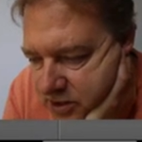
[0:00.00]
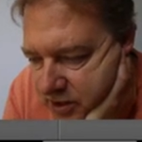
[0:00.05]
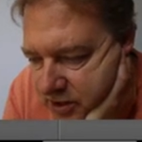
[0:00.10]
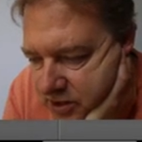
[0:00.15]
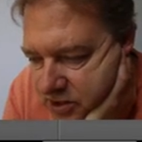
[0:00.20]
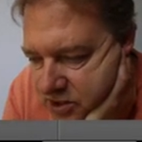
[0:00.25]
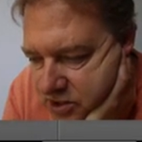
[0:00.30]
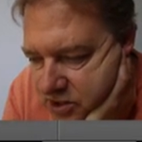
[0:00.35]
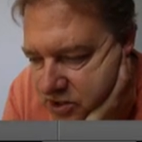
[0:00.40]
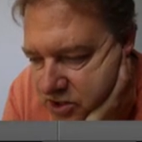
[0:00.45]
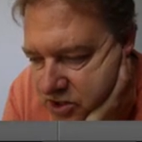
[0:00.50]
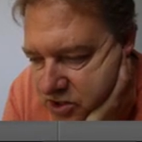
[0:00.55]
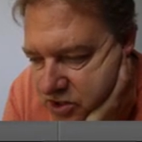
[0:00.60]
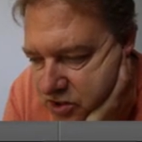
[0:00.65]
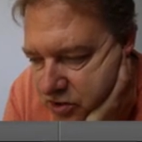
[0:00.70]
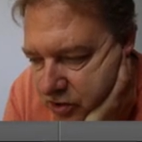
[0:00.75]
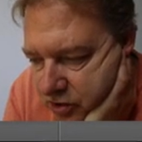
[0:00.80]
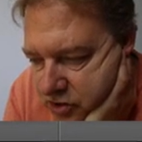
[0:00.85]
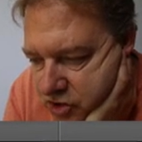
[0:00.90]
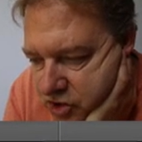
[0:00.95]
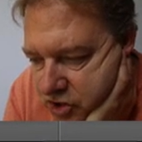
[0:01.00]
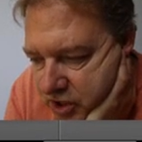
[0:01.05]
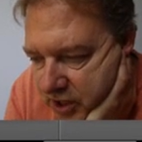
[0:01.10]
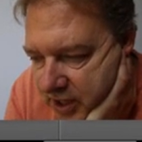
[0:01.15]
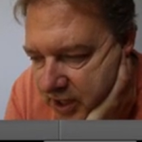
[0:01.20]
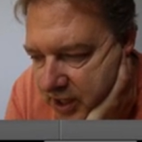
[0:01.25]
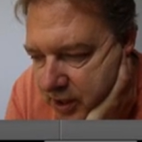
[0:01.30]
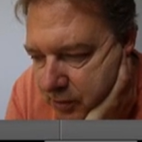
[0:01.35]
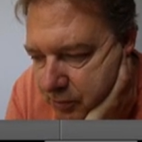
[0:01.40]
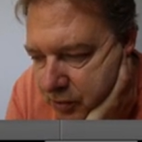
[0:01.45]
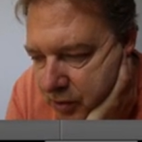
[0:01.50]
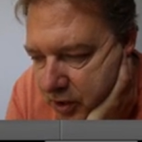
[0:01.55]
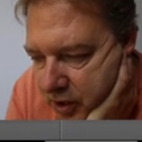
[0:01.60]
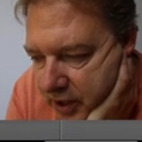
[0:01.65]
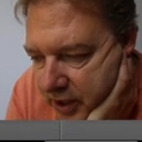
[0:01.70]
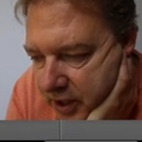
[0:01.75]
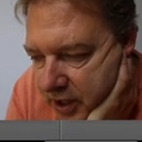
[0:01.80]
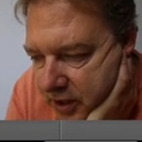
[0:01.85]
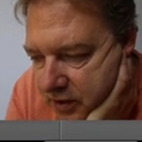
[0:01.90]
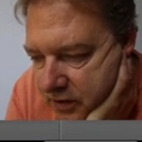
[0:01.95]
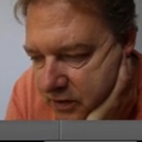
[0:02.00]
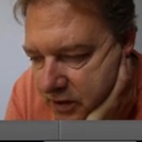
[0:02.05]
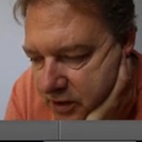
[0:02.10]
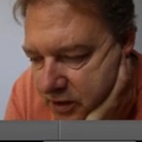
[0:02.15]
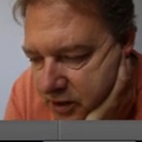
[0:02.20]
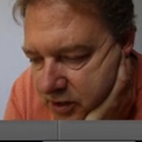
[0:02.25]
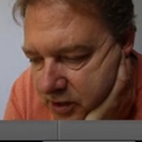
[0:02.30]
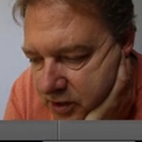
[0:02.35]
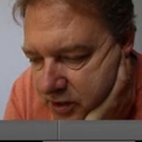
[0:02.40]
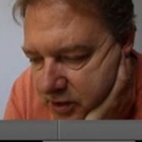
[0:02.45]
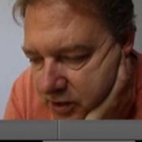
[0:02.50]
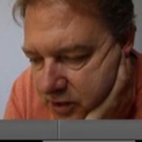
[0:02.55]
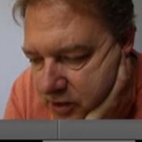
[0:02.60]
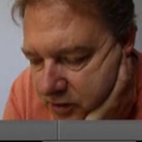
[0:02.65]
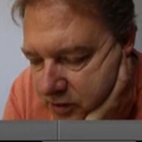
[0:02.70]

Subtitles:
it's just not sharp. I had the